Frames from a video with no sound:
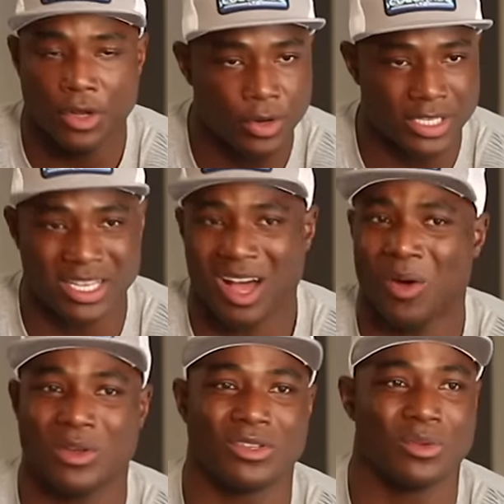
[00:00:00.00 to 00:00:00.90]
You know, it's
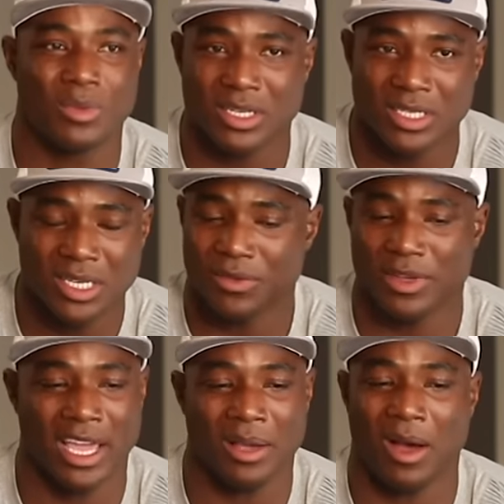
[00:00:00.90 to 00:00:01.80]
always going to be a tough
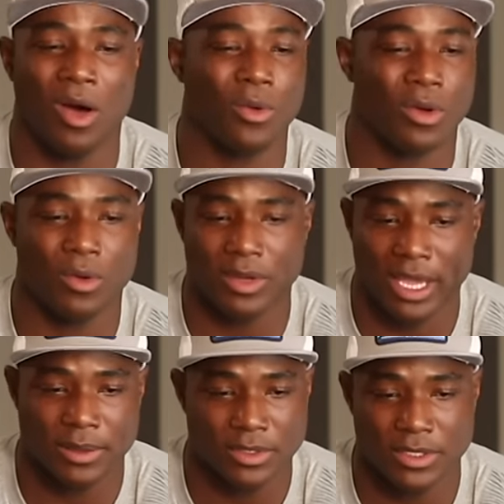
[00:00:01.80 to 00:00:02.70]
game. All road
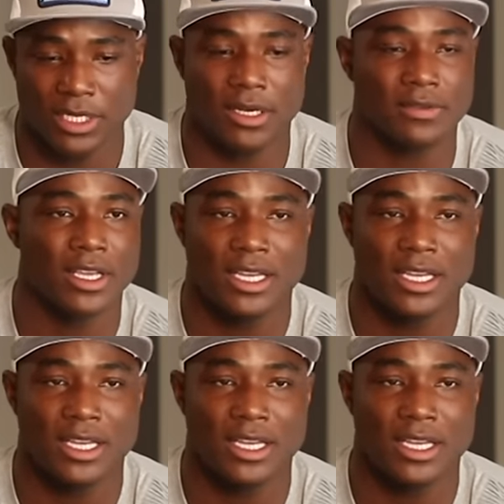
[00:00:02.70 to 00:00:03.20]
games are tough.